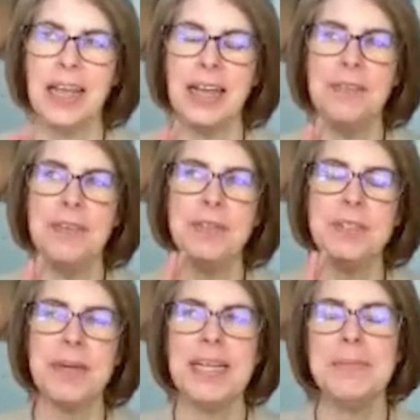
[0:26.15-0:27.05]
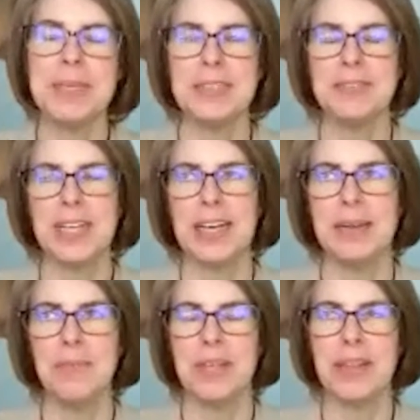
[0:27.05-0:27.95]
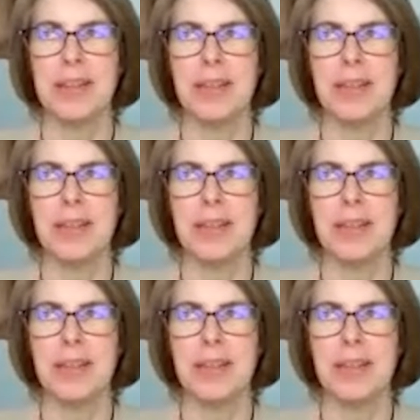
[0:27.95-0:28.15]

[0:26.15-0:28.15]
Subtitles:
if you spend a bunch of time with